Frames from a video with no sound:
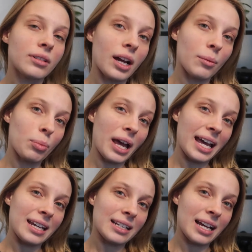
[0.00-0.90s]
I'm
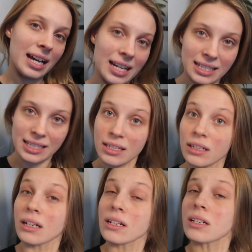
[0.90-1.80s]
pale as
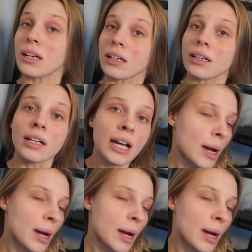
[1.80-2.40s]
a duck.